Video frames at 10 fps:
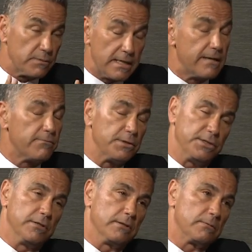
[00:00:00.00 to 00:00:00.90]
every
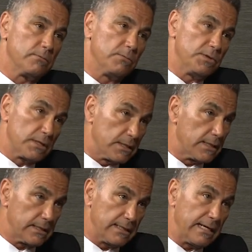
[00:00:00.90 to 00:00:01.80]
year with the
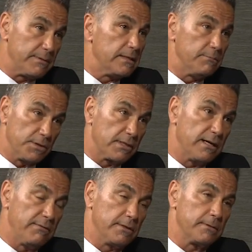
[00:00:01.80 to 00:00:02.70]
Kentucky Cabinet and with the
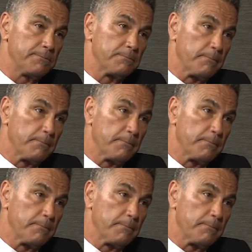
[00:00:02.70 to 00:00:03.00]
governor.